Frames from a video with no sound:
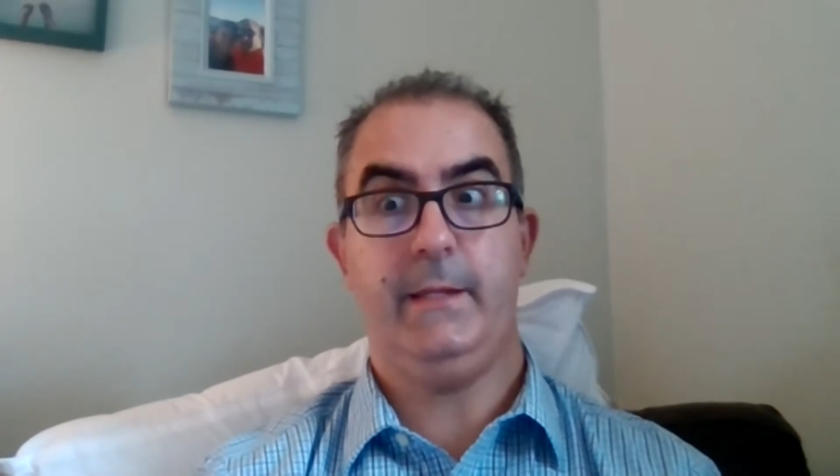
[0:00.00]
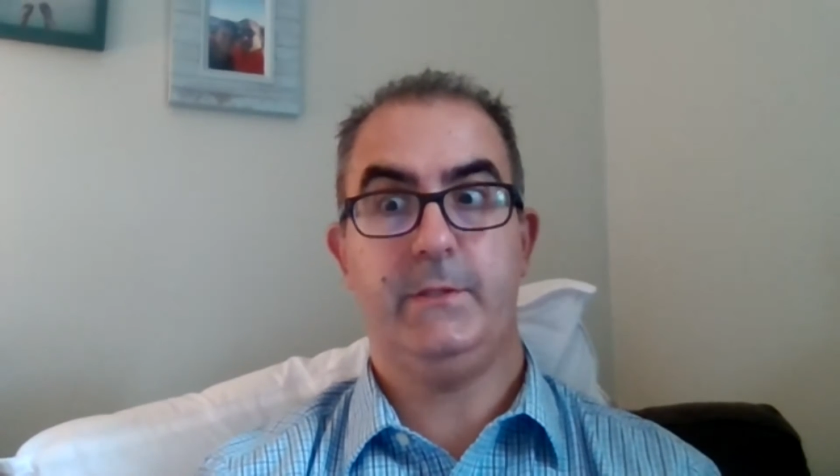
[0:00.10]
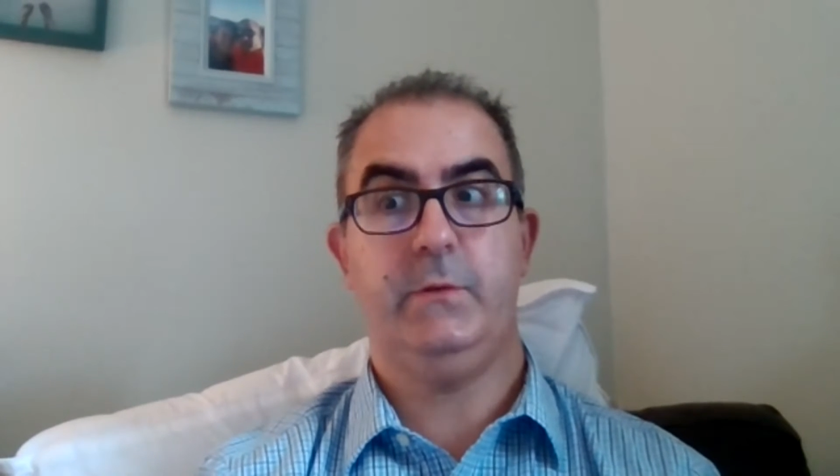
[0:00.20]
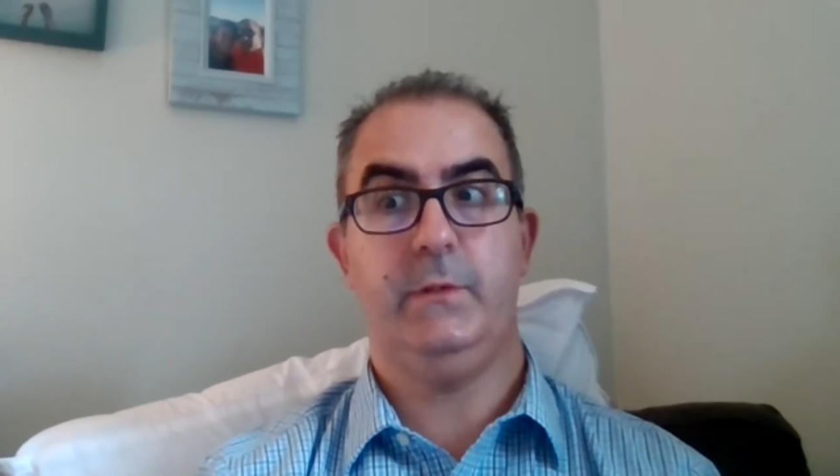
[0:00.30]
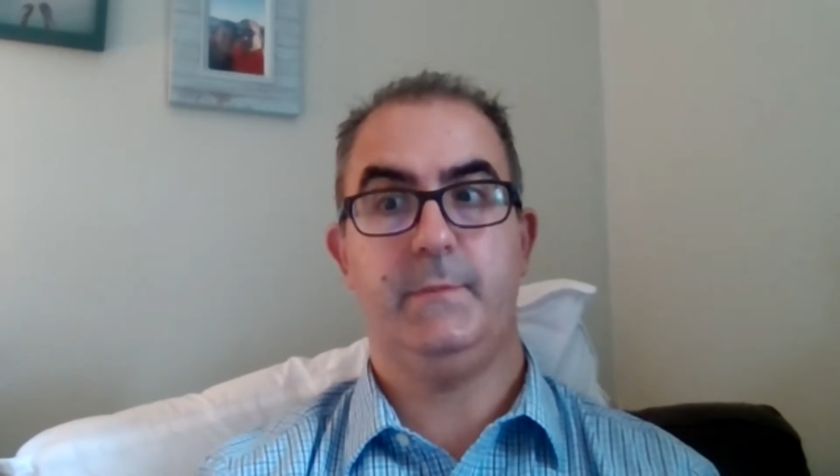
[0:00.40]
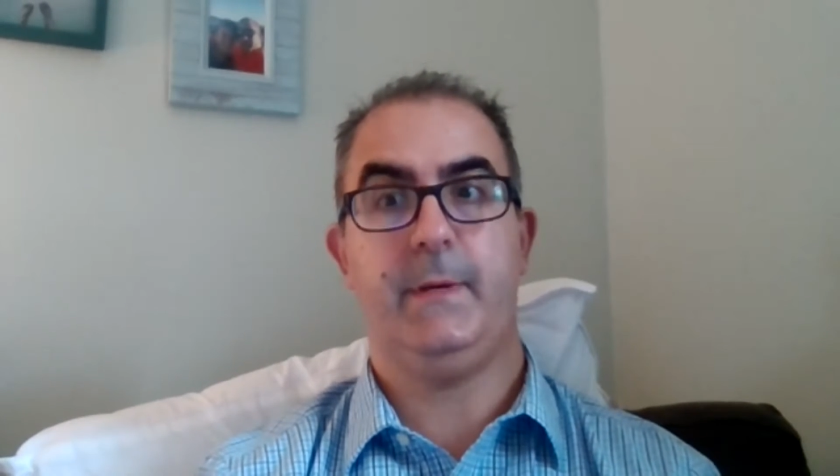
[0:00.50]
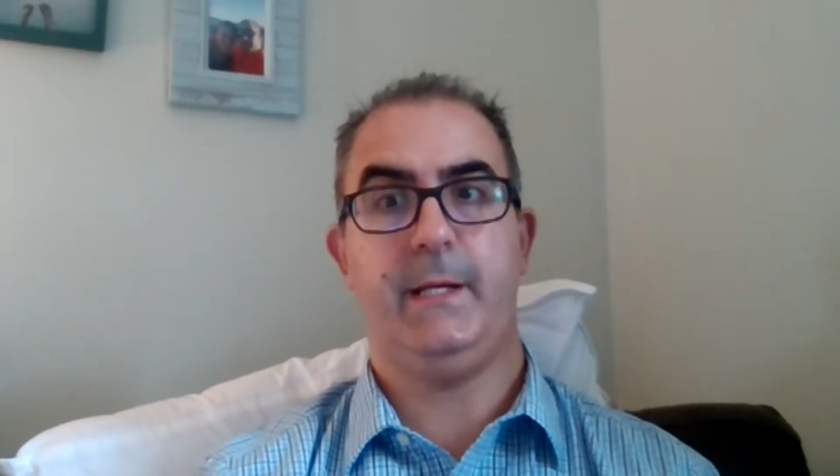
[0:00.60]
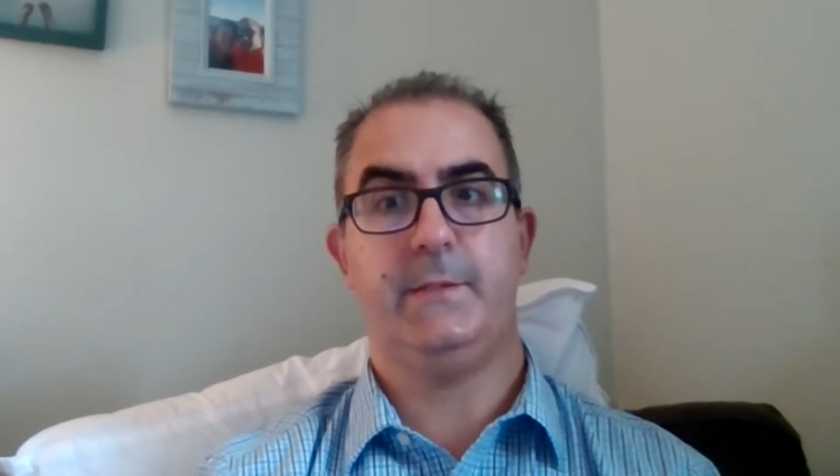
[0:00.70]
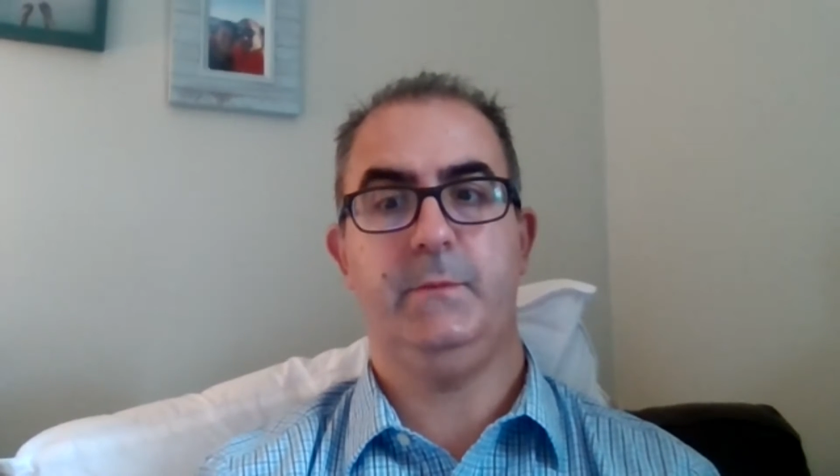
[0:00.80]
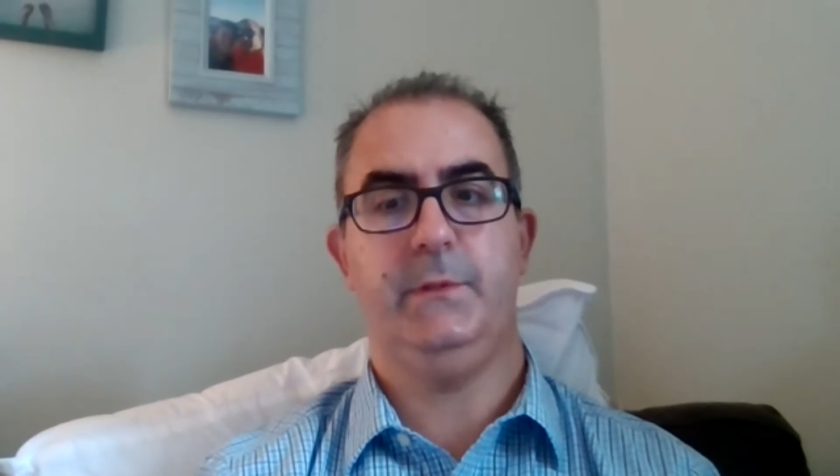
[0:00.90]
as soon as
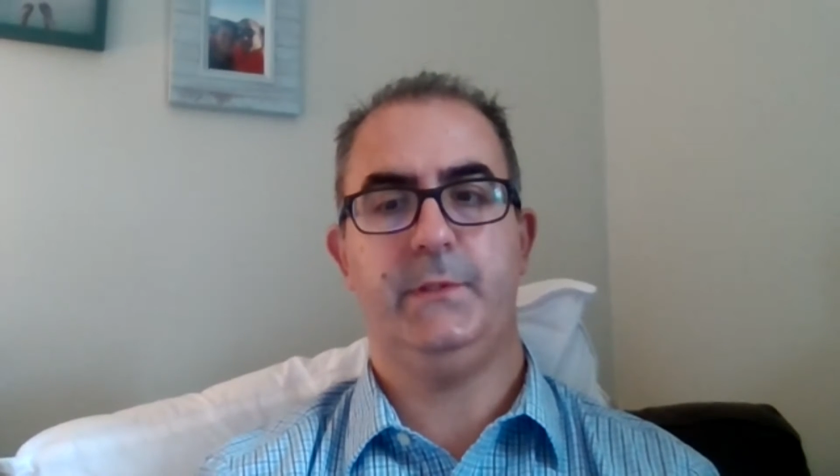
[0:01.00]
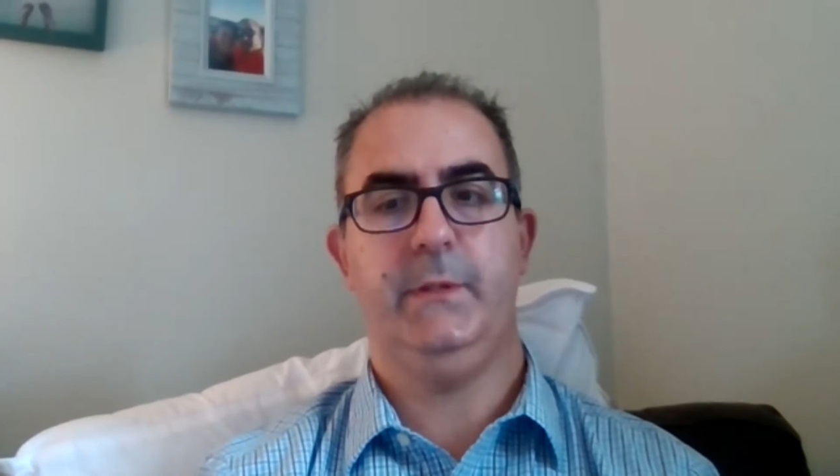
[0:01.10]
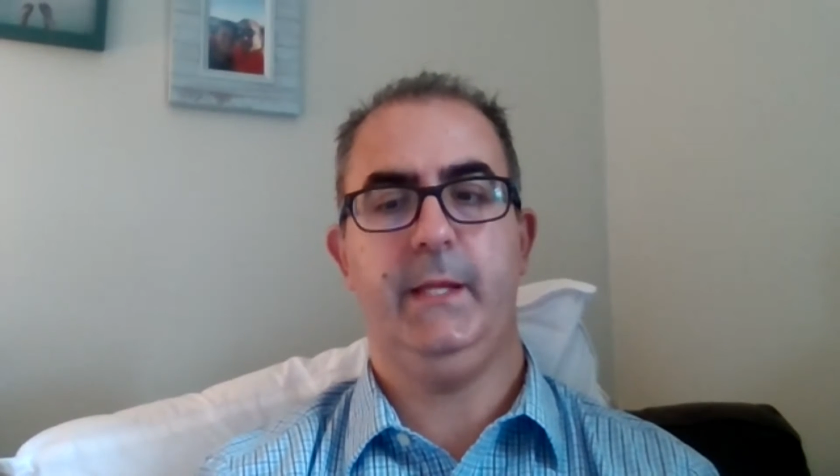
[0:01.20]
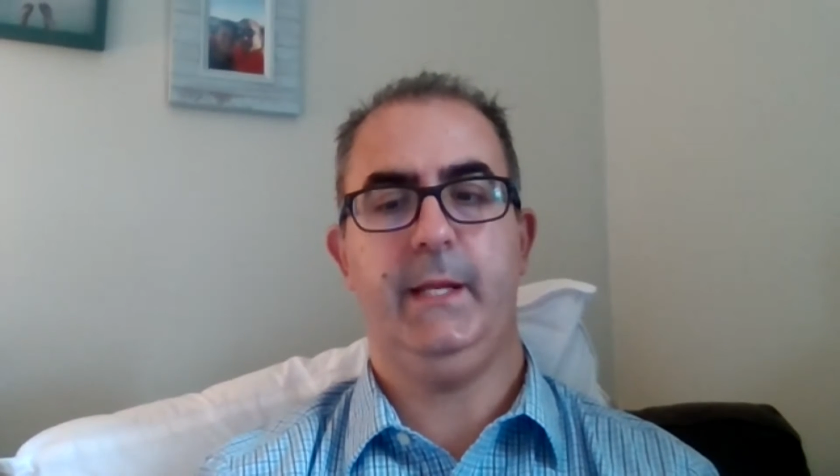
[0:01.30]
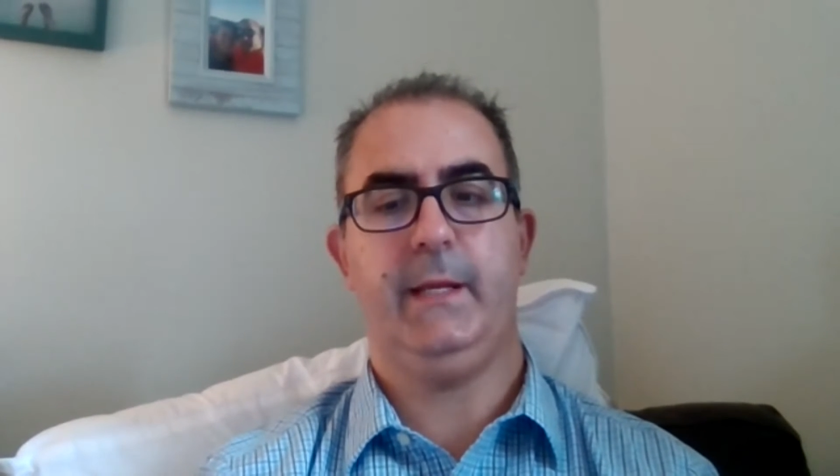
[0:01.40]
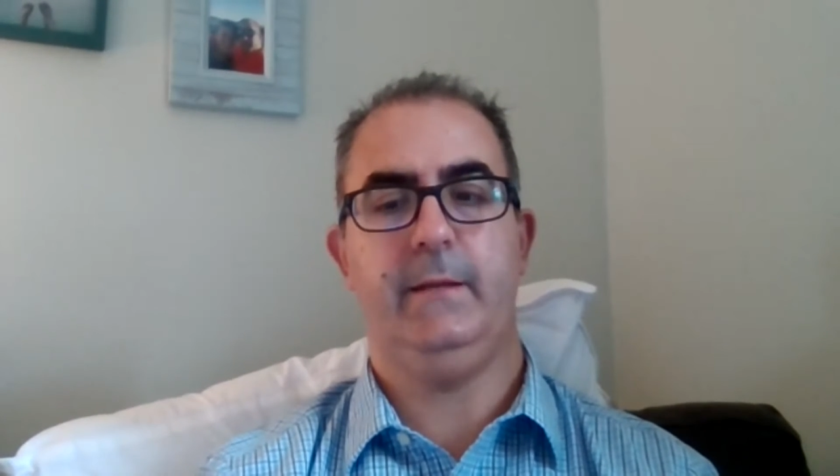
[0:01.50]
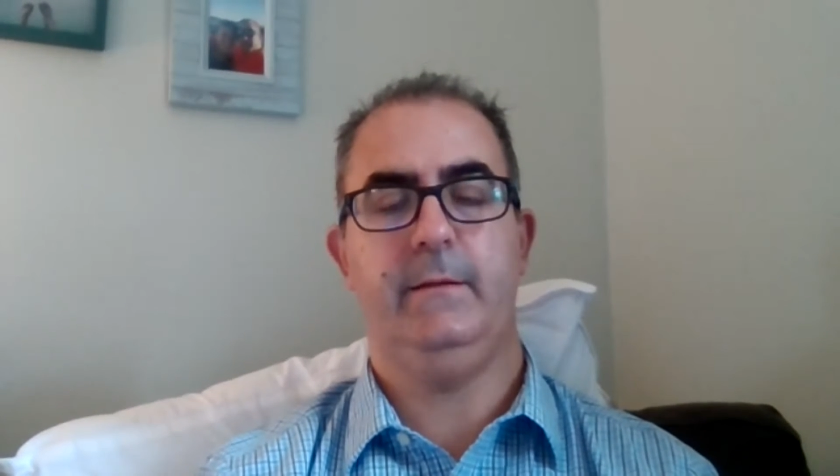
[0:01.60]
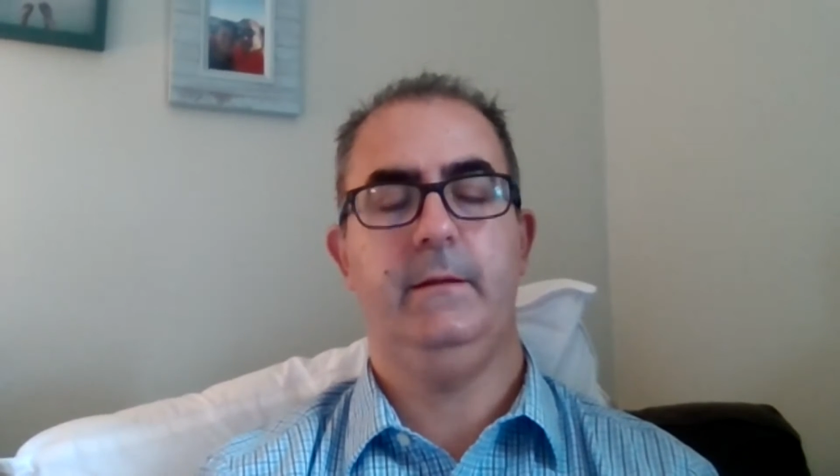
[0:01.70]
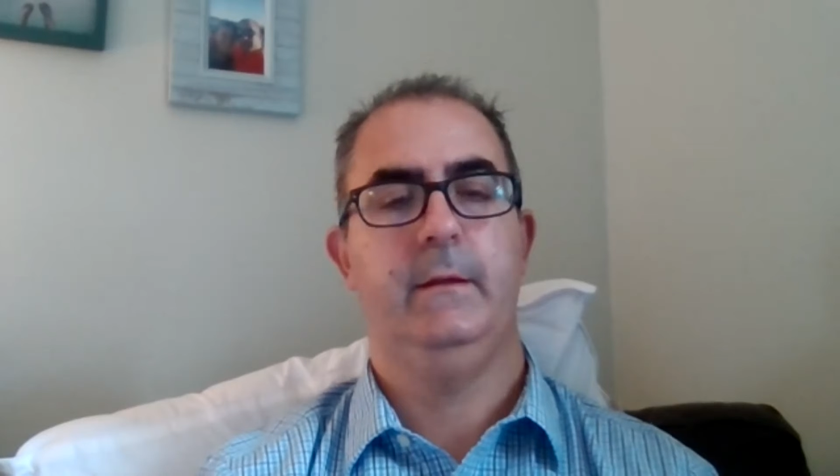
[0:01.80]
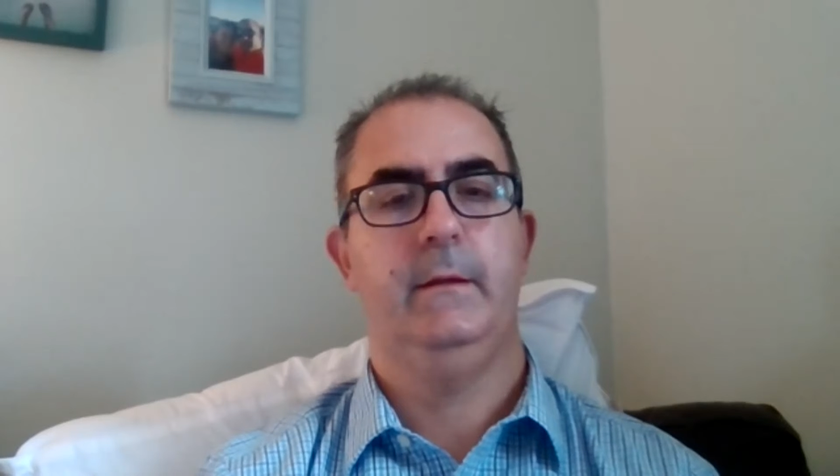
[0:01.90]
possible so that I
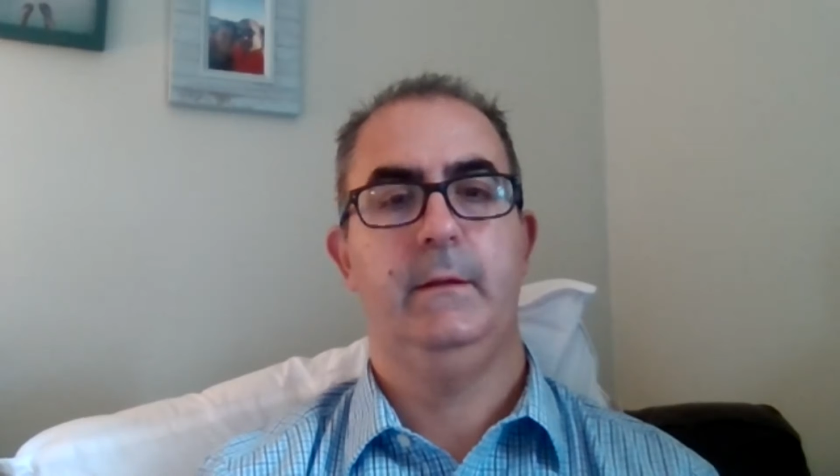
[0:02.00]
can